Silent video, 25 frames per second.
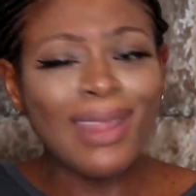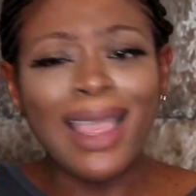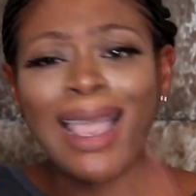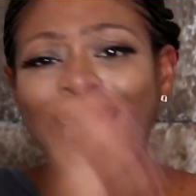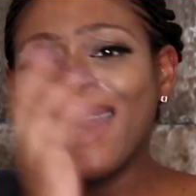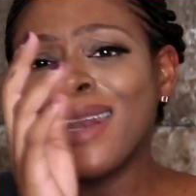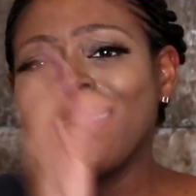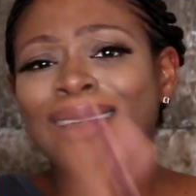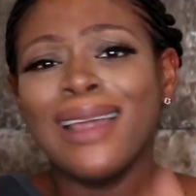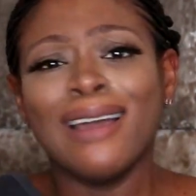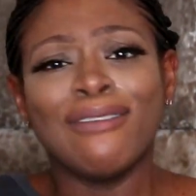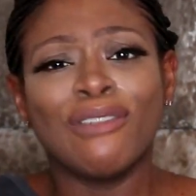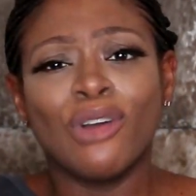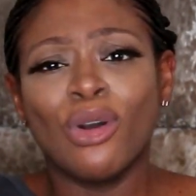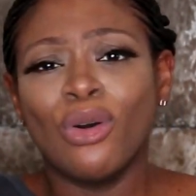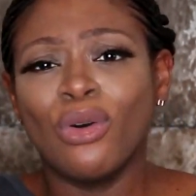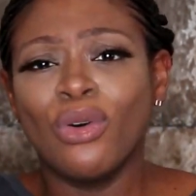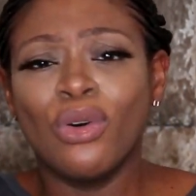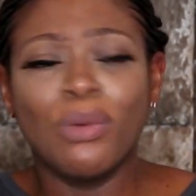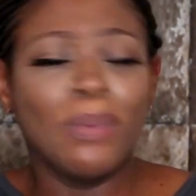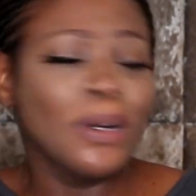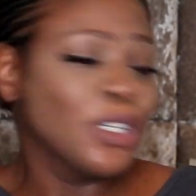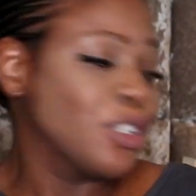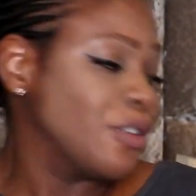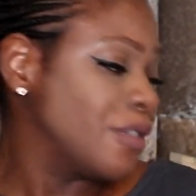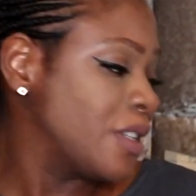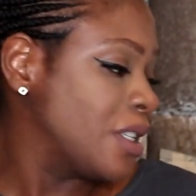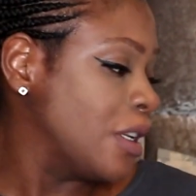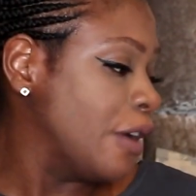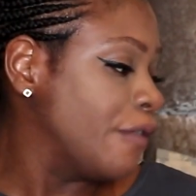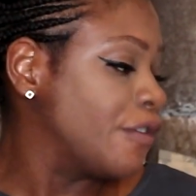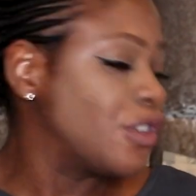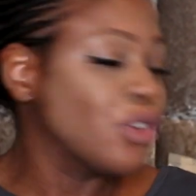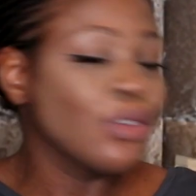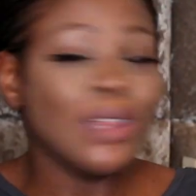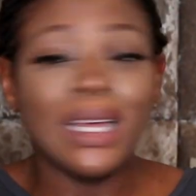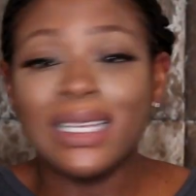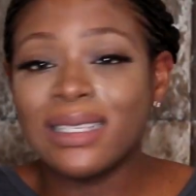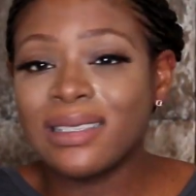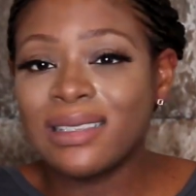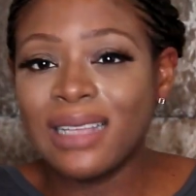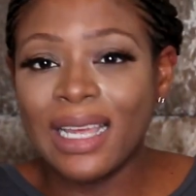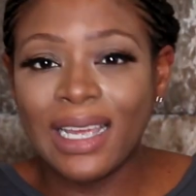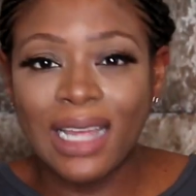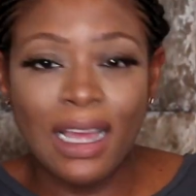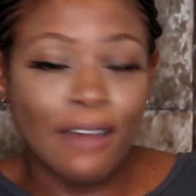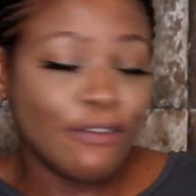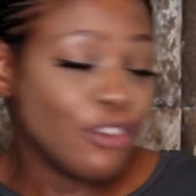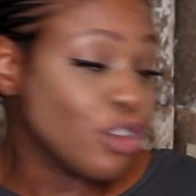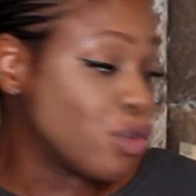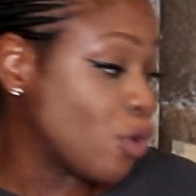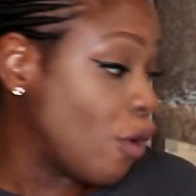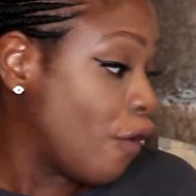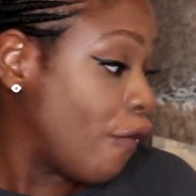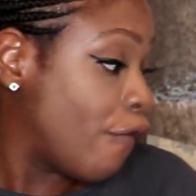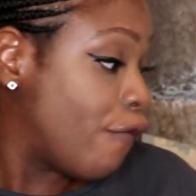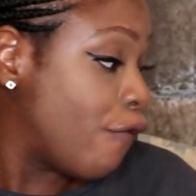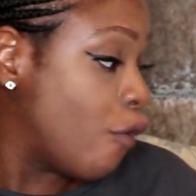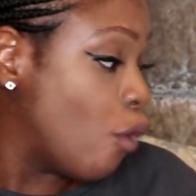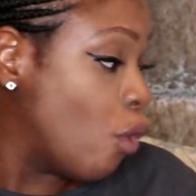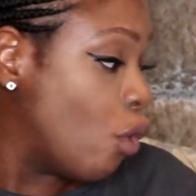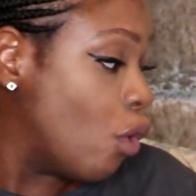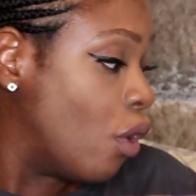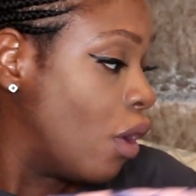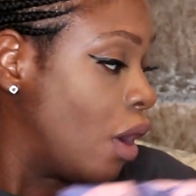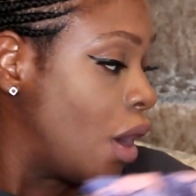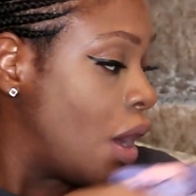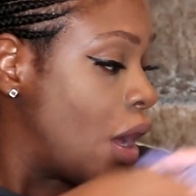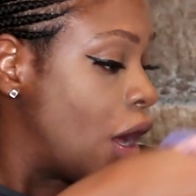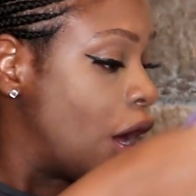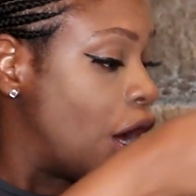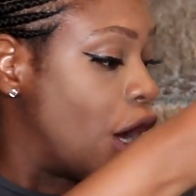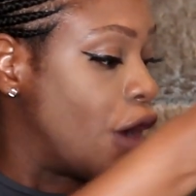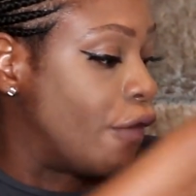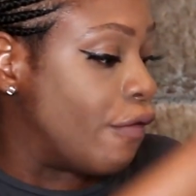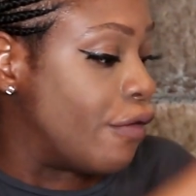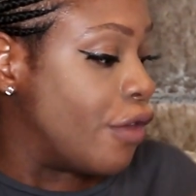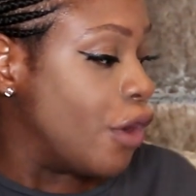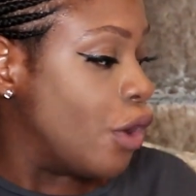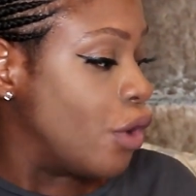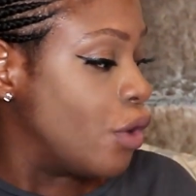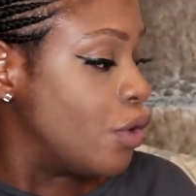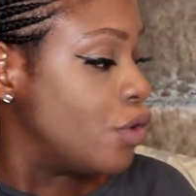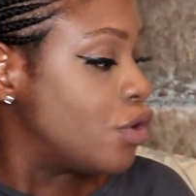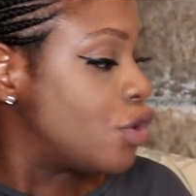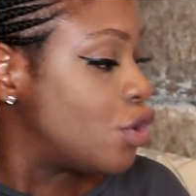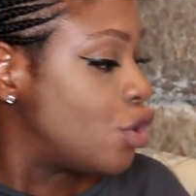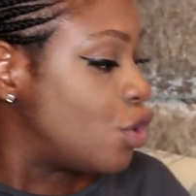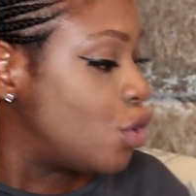And I've got a whole bunch of stuff. So that's like, I've just got 4 of those.